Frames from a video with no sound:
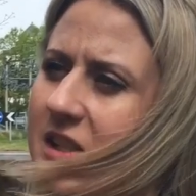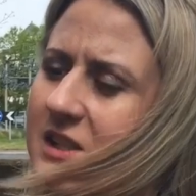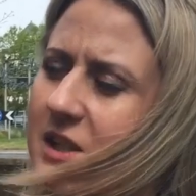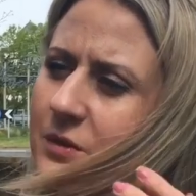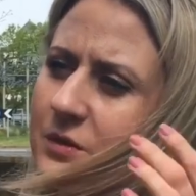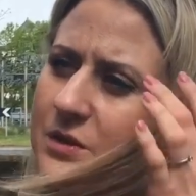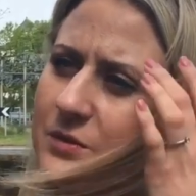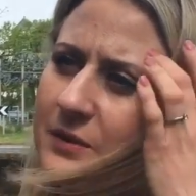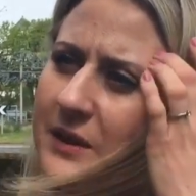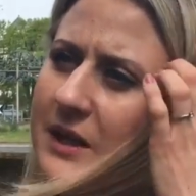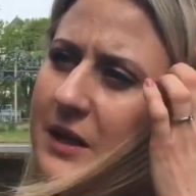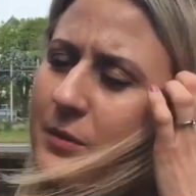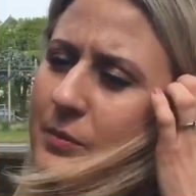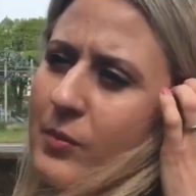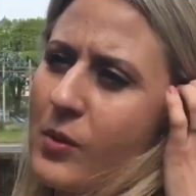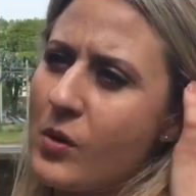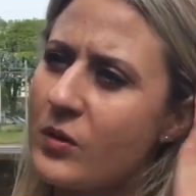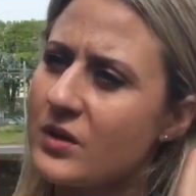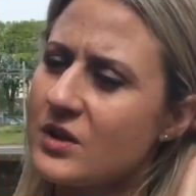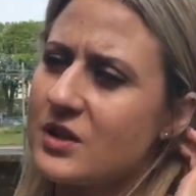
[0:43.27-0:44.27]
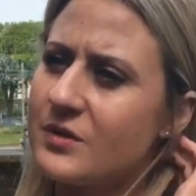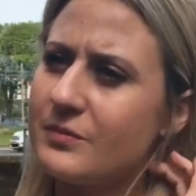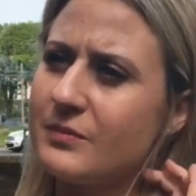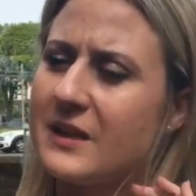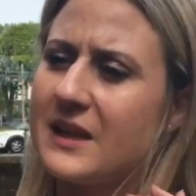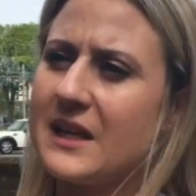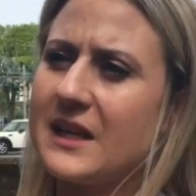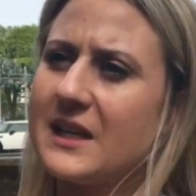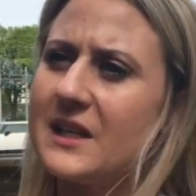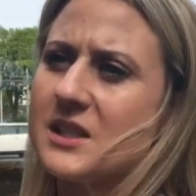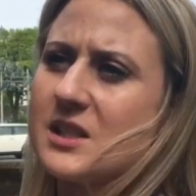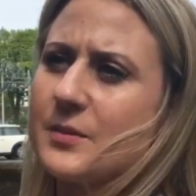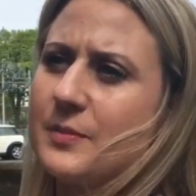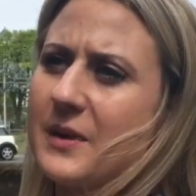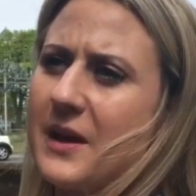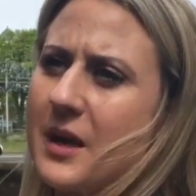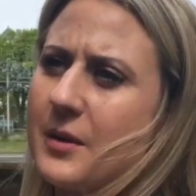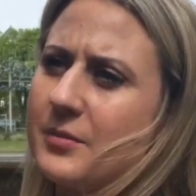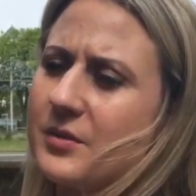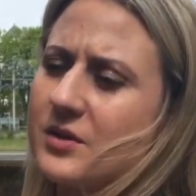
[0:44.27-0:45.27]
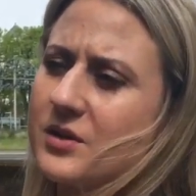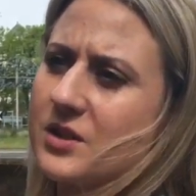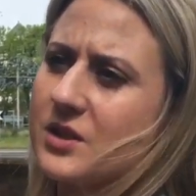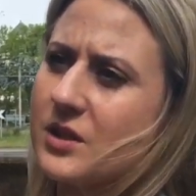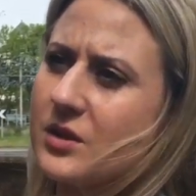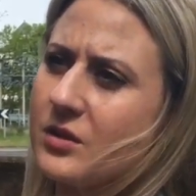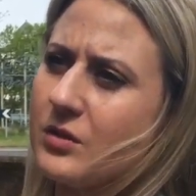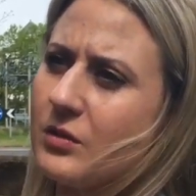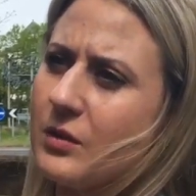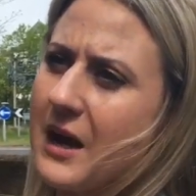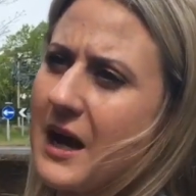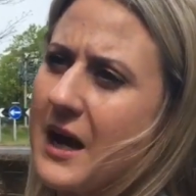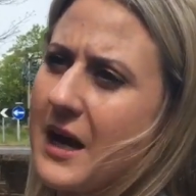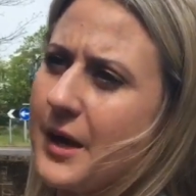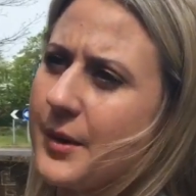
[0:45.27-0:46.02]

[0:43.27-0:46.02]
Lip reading: So it's really important to me to be able to